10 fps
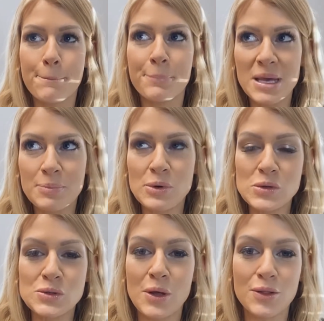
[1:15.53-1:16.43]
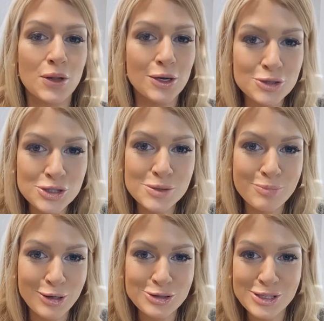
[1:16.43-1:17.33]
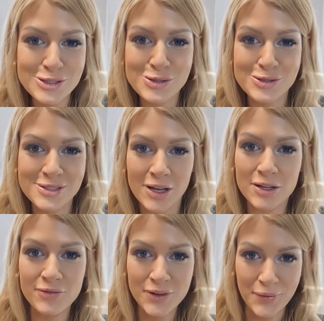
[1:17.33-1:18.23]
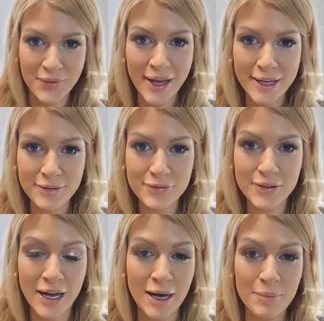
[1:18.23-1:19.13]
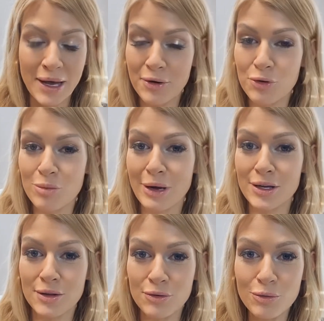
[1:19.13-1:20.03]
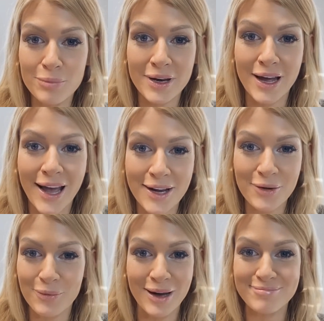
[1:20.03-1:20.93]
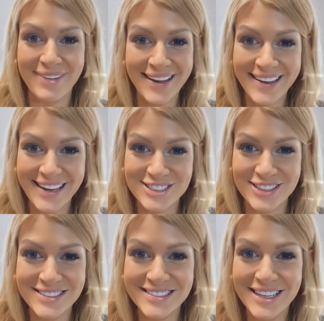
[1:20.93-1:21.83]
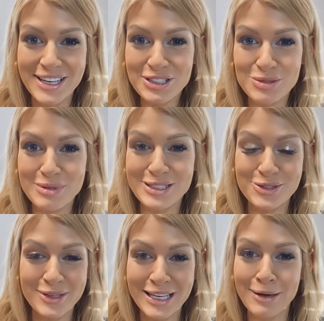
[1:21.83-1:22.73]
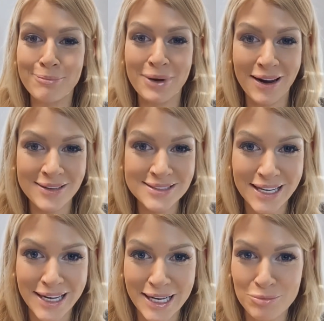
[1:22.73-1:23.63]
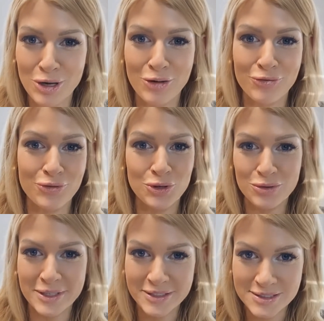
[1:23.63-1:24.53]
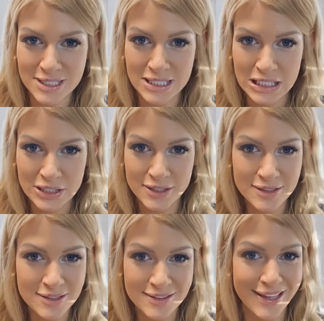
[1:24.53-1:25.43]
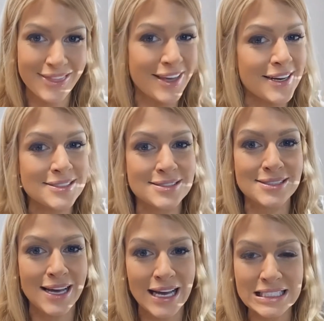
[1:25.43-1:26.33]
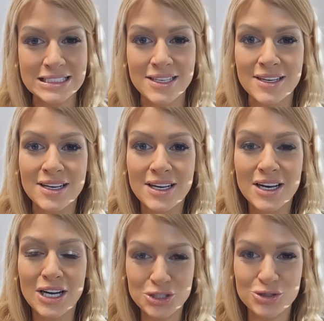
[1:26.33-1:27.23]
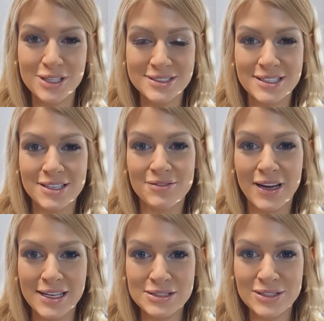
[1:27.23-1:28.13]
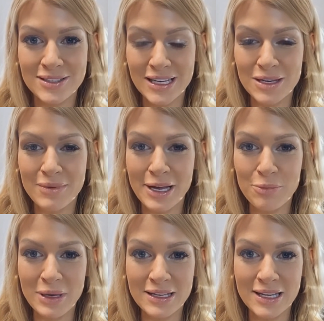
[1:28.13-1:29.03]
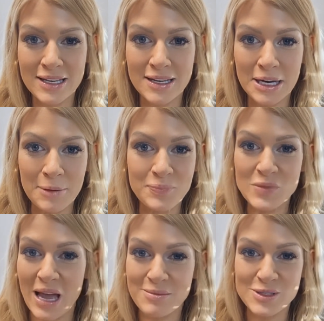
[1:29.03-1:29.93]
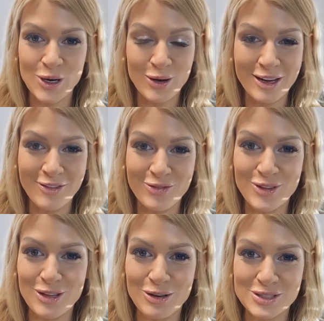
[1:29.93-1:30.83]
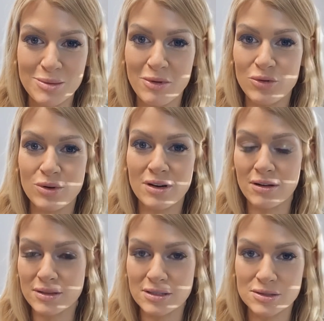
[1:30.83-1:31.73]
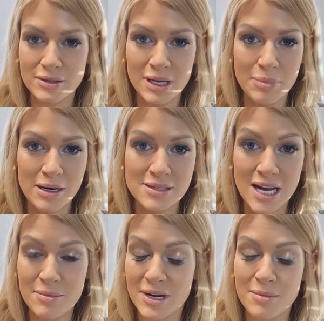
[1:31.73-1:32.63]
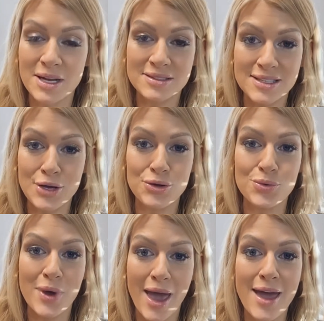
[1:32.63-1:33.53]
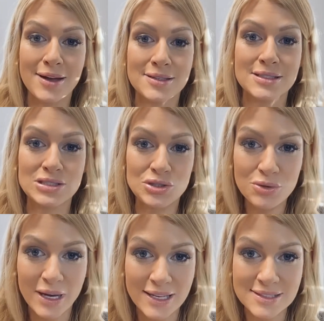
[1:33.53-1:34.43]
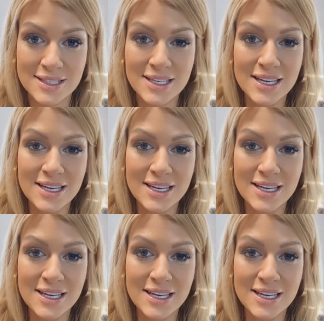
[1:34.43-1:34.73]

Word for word: people's largest purchase or sale of their life. Um, I don't know about you, but I don't want my agent to be doing it part time, a few deals a year. Like, that is not a trusted advisor in my opinion um, i'm sorry if you know some of you are out there doing it part-time and i'm not saying you can't do it